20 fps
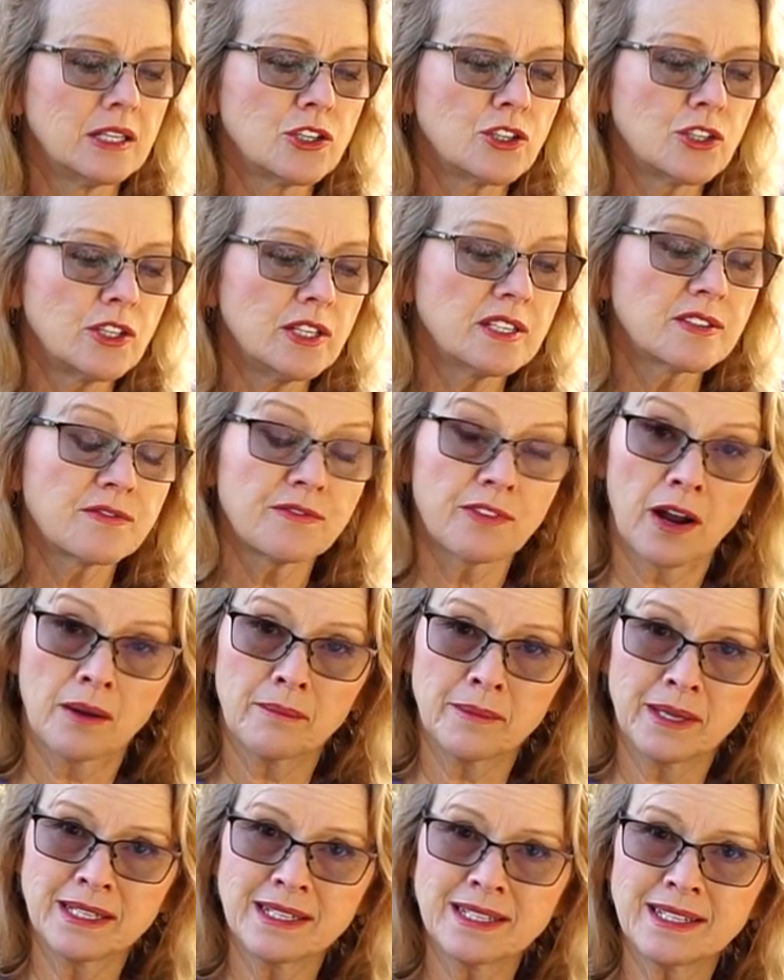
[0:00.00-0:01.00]
She's
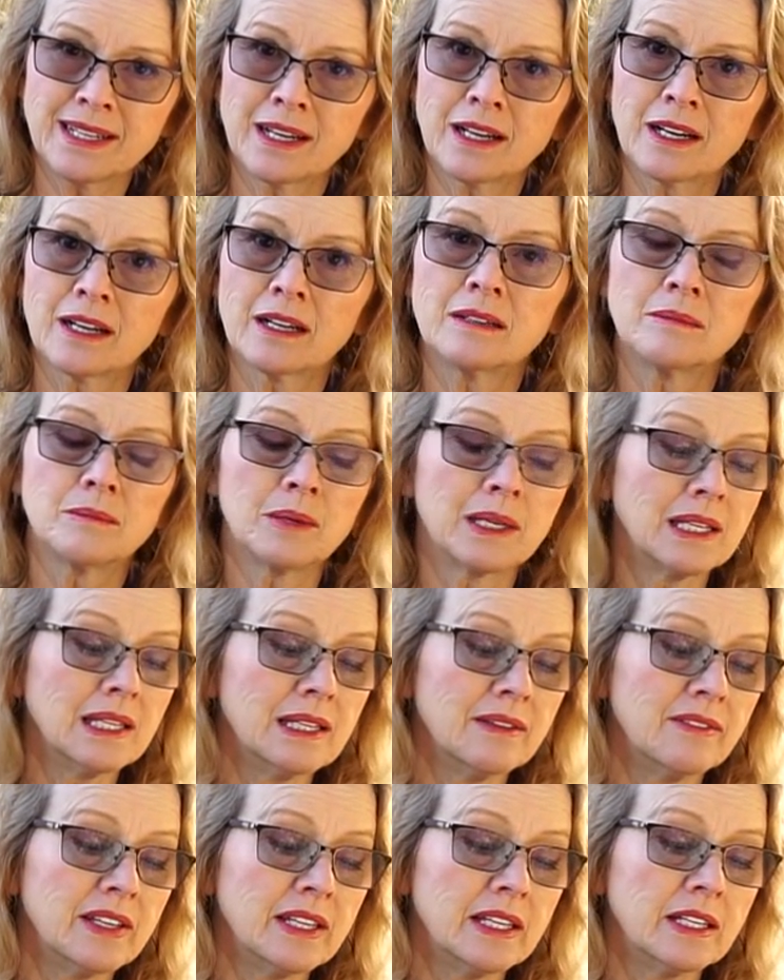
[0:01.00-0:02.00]
from India, but
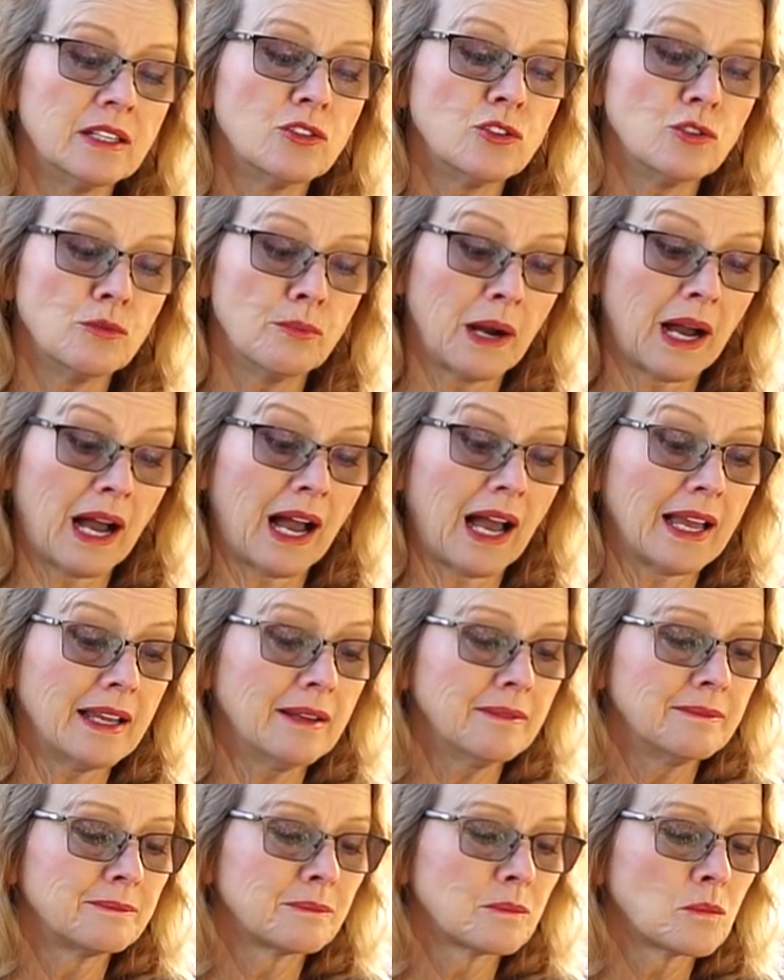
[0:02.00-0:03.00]
living in Dubai.